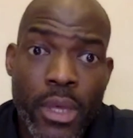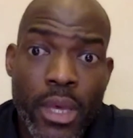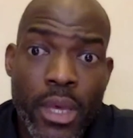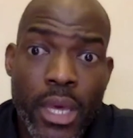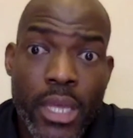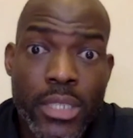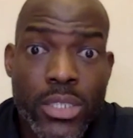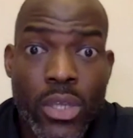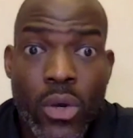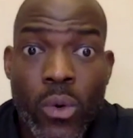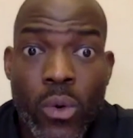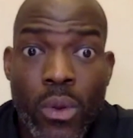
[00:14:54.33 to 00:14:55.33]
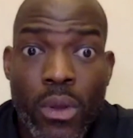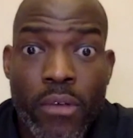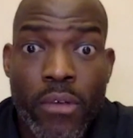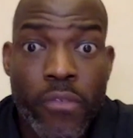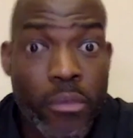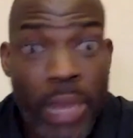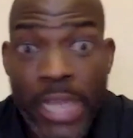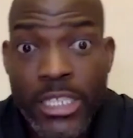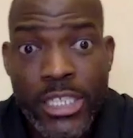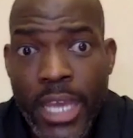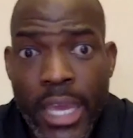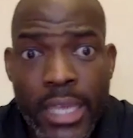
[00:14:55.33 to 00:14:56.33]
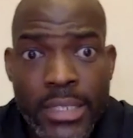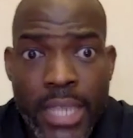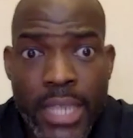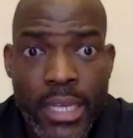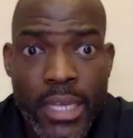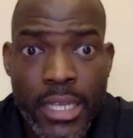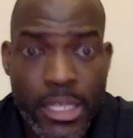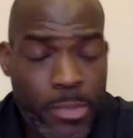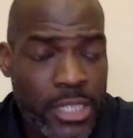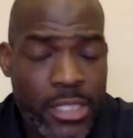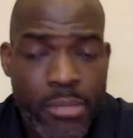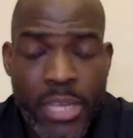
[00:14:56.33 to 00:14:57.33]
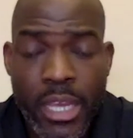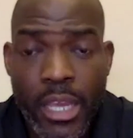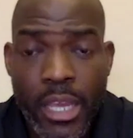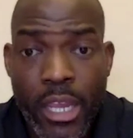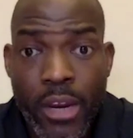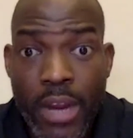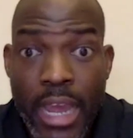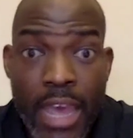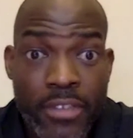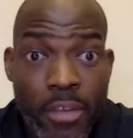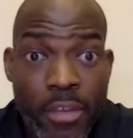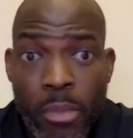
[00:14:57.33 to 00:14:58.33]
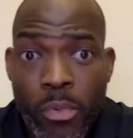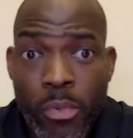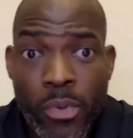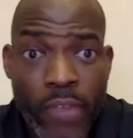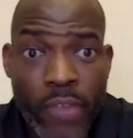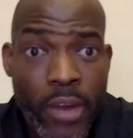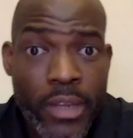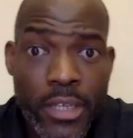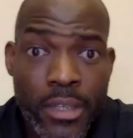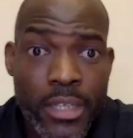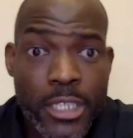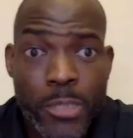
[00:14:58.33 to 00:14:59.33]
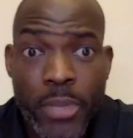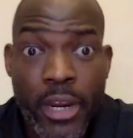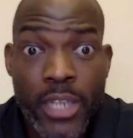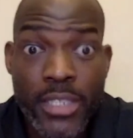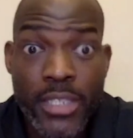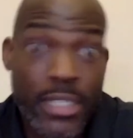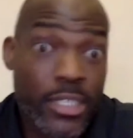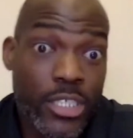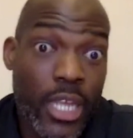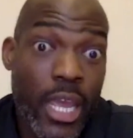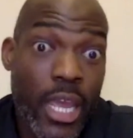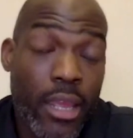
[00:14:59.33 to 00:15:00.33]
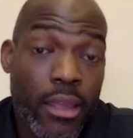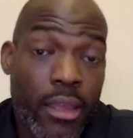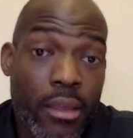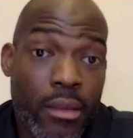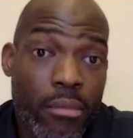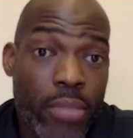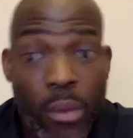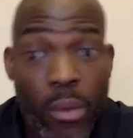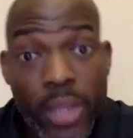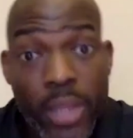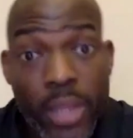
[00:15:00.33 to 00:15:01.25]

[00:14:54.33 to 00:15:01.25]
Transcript: And so for my GAs, especially being here, I have some people with very little experience as a GA, but I want them to